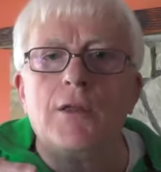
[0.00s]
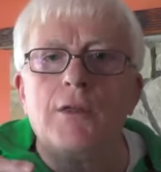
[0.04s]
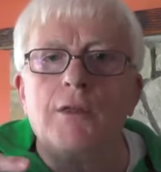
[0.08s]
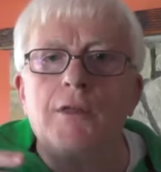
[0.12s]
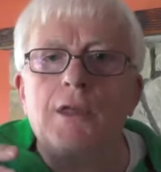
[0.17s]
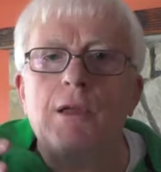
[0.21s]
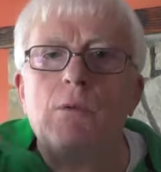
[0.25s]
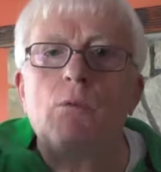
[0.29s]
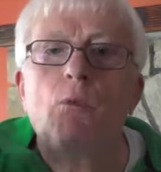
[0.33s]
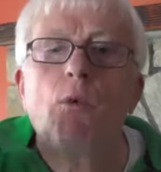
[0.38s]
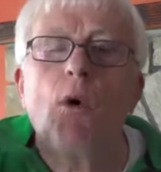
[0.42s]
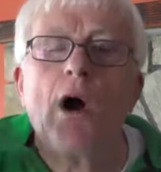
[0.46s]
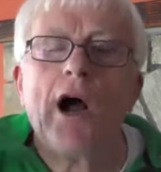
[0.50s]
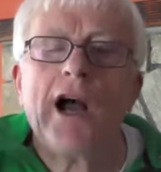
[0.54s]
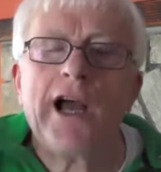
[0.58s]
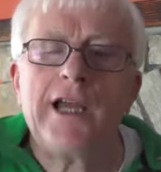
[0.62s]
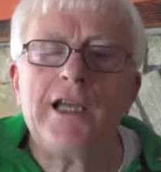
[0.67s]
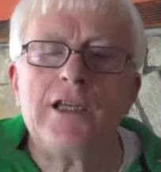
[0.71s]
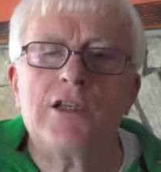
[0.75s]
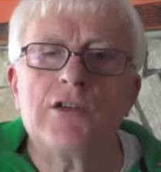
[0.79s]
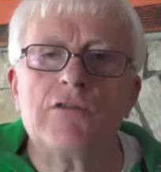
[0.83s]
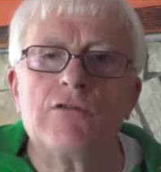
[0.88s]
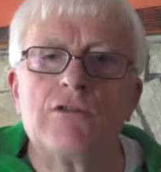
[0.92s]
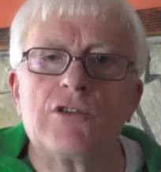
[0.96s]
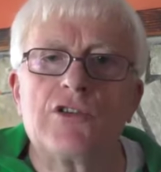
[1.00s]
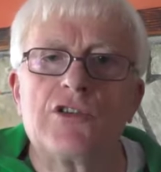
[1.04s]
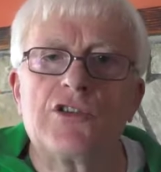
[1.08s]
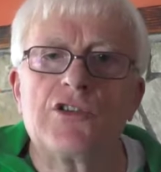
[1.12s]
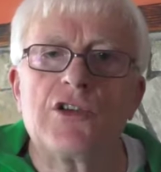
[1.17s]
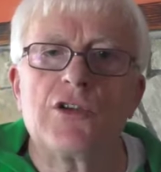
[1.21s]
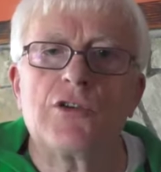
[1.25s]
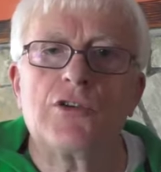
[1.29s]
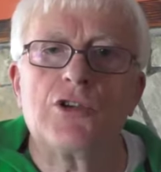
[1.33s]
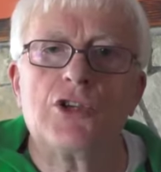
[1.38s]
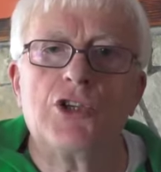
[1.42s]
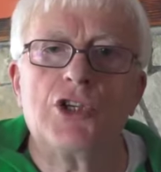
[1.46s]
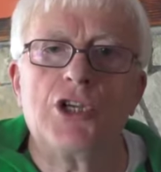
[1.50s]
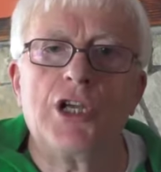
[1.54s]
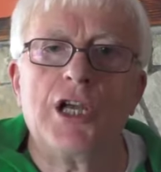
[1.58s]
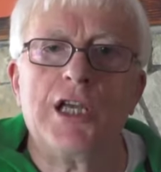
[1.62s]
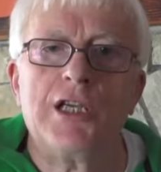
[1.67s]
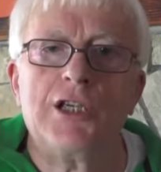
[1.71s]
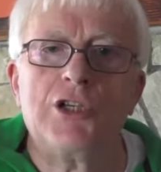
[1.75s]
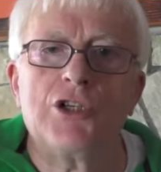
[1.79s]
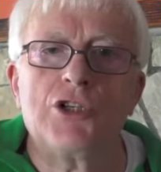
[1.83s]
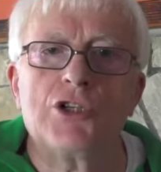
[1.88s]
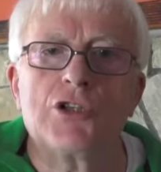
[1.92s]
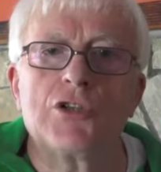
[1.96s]
the wider
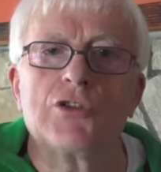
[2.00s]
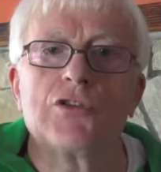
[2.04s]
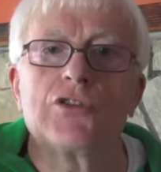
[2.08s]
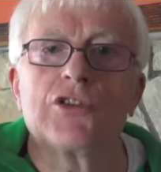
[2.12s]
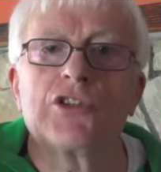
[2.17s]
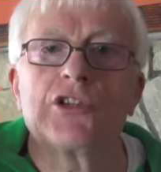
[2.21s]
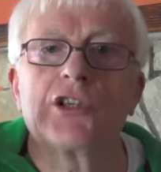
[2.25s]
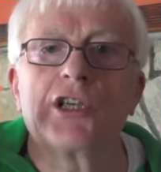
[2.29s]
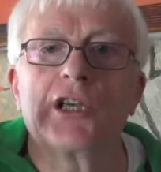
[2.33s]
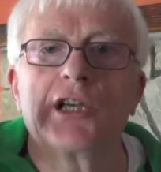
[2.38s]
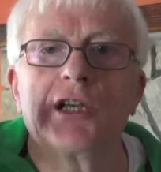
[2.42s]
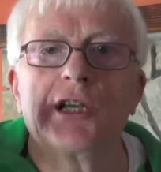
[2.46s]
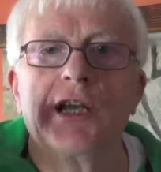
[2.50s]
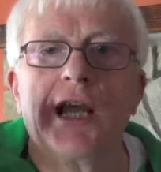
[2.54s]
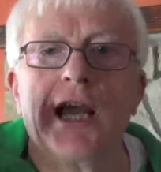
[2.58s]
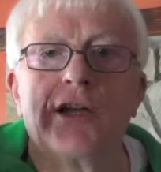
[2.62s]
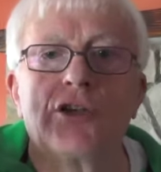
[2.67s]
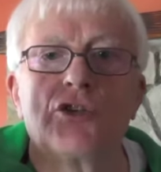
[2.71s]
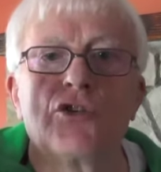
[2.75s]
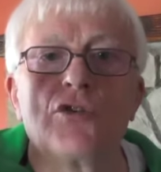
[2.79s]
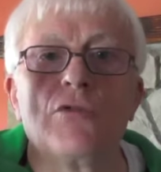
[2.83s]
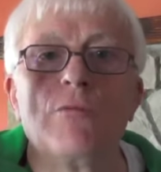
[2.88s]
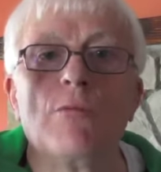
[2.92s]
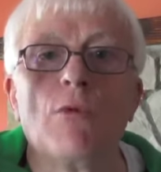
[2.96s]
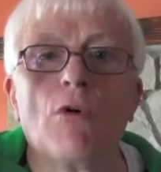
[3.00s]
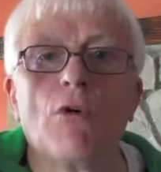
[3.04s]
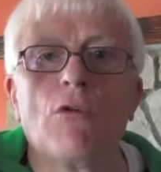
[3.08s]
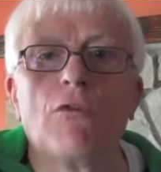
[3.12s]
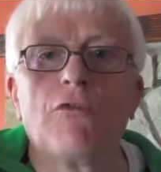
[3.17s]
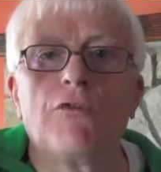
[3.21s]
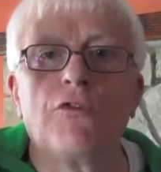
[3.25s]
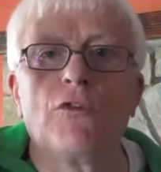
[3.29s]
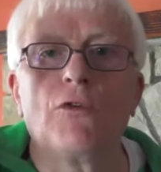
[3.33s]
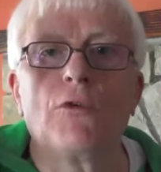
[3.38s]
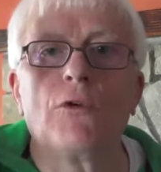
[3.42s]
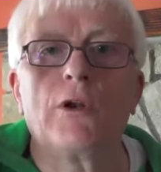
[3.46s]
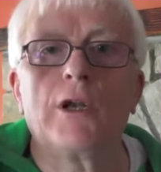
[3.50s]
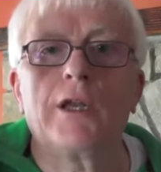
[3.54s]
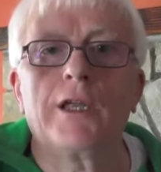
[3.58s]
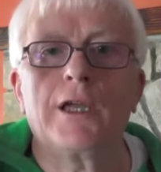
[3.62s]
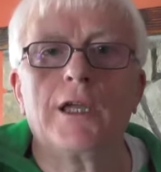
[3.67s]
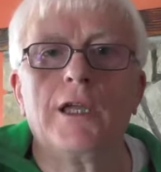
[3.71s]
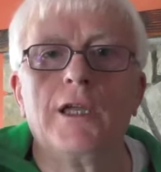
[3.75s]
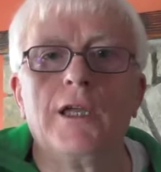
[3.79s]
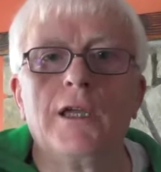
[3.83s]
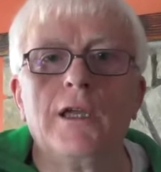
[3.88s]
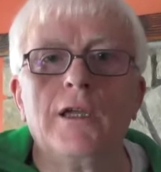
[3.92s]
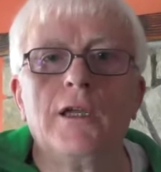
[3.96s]
associations to connect you more
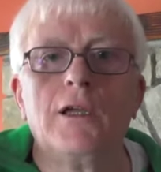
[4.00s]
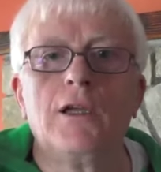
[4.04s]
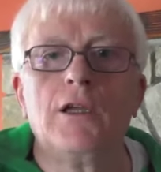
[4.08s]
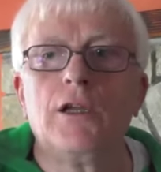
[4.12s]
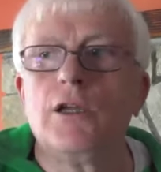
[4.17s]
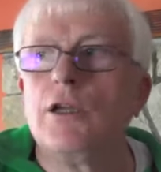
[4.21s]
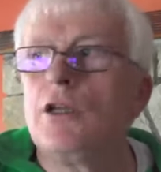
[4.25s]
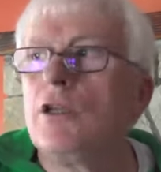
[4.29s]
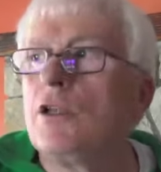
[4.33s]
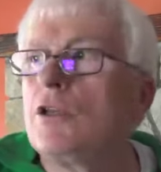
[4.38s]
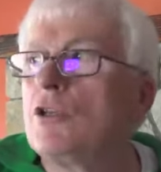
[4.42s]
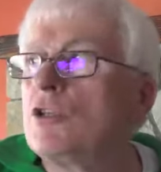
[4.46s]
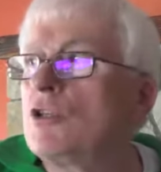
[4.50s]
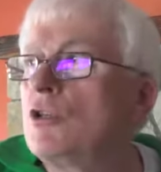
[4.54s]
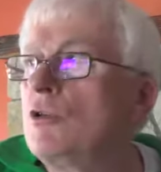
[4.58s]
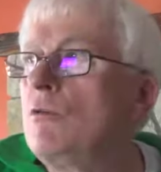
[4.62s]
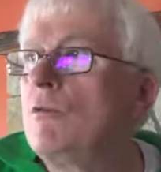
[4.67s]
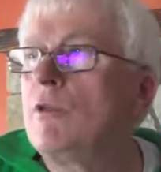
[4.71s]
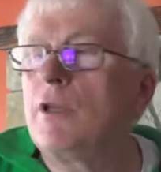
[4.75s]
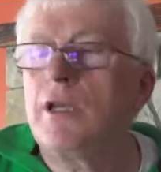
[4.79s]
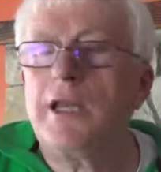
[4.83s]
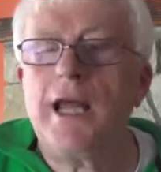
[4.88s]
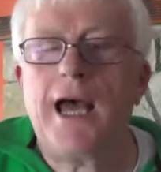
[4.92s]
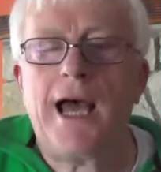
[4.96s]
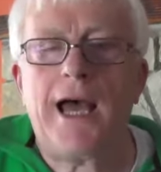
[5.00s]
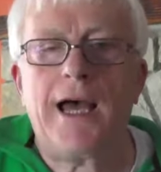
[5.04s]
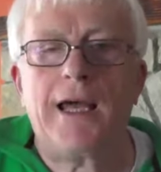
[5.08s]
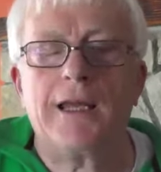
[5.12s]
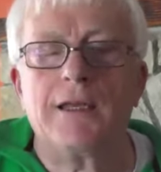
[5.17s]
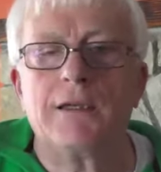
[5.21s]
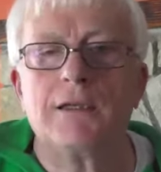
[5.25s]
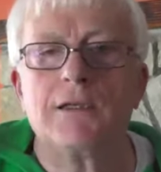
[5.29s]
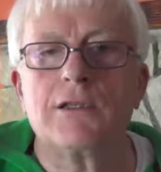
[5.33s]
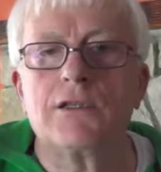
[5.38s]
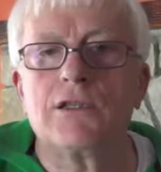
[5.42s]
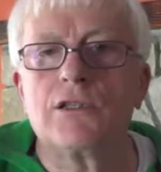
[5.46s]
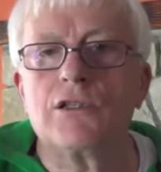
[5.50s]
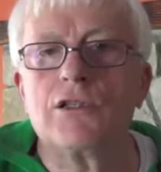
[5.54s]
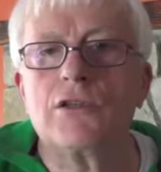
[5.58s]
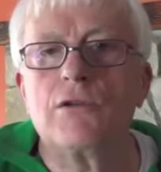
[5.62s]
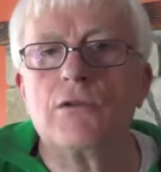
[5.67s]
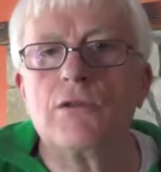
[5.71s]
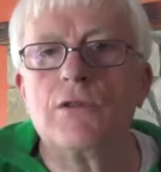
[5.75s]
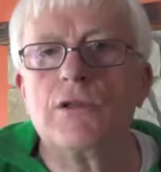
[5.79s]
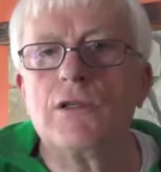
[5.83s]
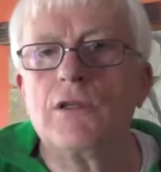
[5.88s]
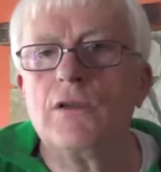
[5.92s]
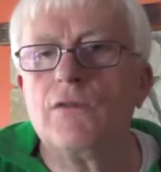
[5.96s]
fully to the land,
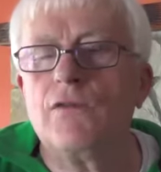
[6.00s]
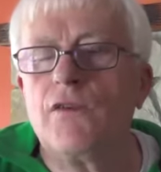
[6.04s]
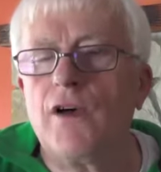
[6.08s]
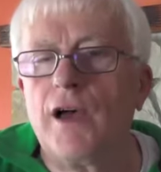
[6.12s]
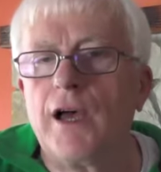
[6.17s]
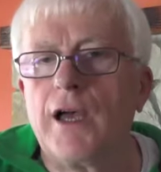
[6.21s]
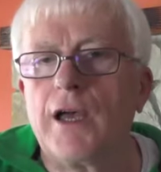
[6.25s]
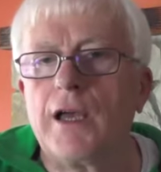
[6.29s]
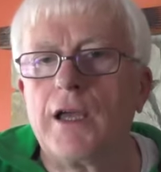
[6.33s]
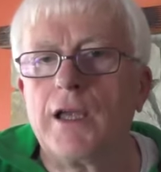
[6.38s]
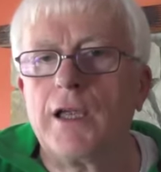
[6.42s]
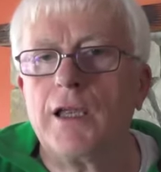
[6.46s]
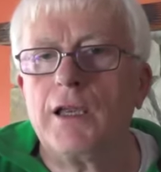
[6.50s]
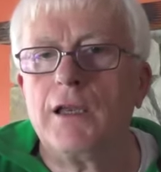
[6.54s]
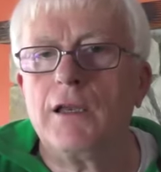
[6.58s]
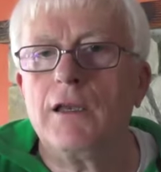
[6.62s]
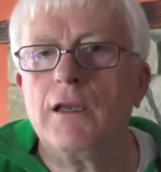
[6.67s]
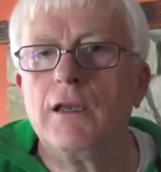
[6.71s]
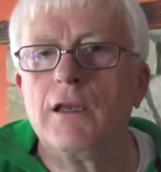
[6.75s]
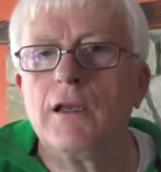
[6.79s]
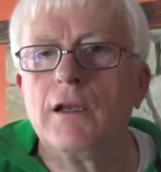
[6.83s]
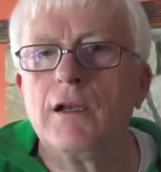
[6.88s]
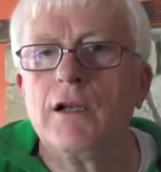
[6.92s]
to the divine.